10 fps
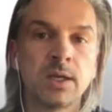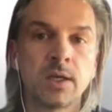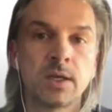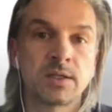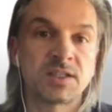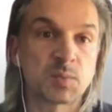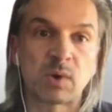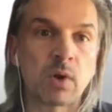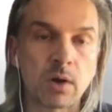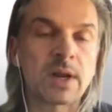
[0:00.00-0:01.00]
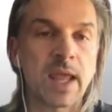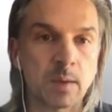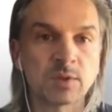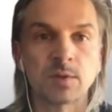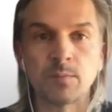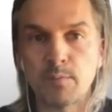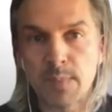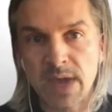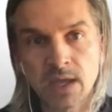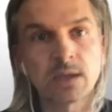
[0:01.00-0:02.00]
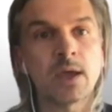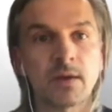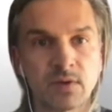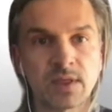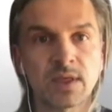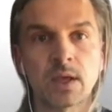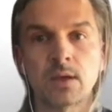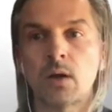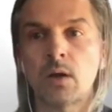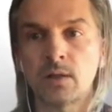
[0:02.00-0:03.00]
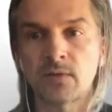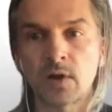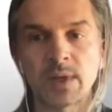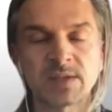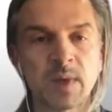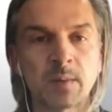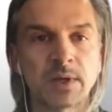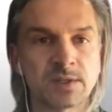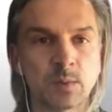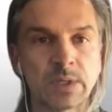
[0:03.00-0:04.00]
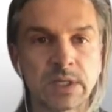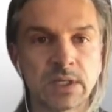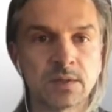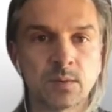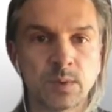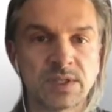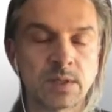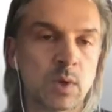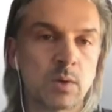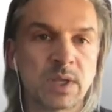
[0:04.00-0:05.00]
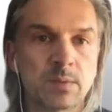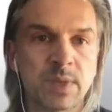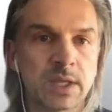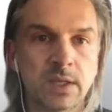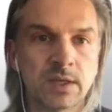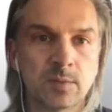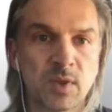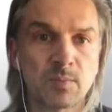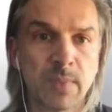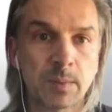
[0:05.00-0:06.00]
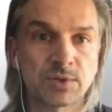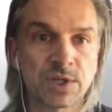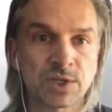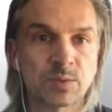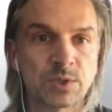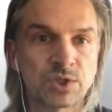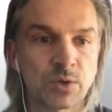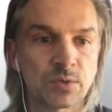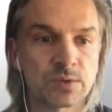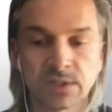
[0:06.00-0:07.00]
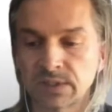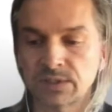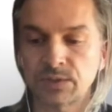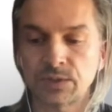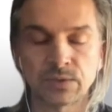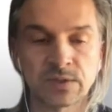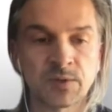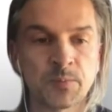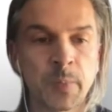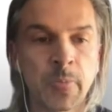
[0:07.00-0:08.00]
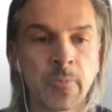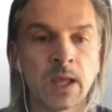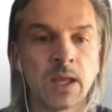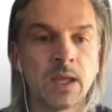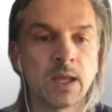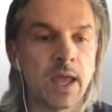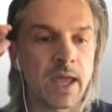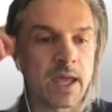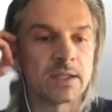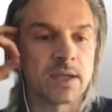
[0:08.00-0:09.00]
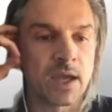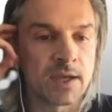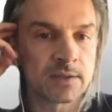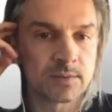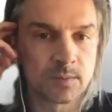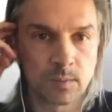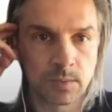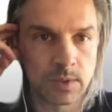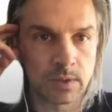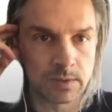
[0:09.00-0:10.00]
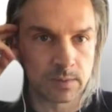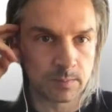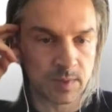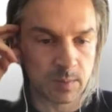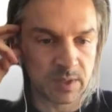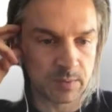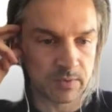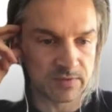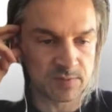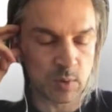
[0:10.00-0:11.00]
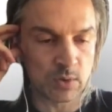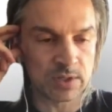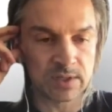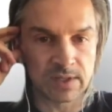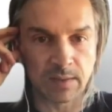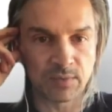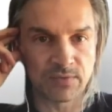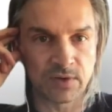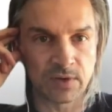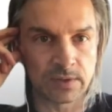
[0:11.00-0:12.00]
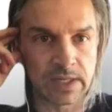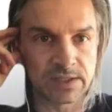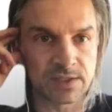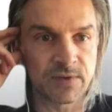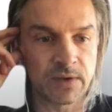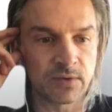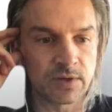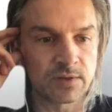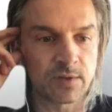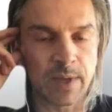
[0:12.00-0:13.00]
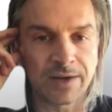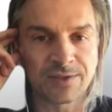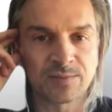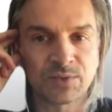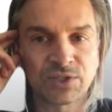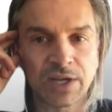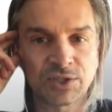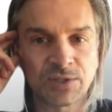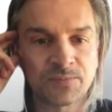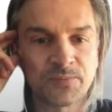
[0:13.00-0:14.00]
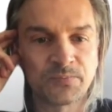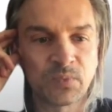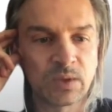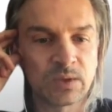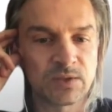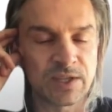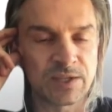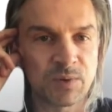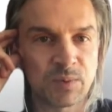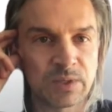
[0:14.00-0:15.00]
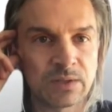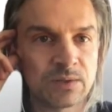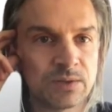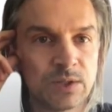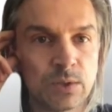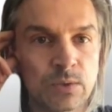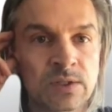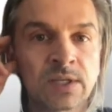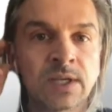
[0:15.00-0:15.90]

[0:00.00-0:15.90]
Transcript: Since we were already able to make everything, all of our base map layers that we needed, we said, well, we can pick any other map projection we choose. And the people have spoken and they preferred NACIS favorite, the Patterson projection. So that's what we use.